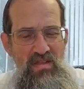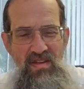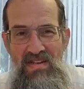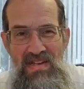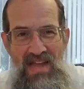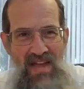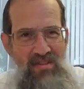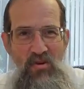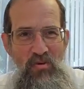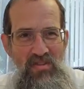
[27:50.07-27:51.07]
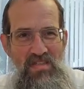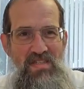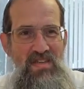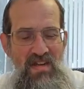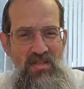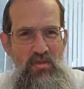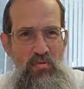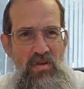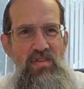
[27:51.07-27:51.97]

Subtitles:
They're not going to see it elsewhere.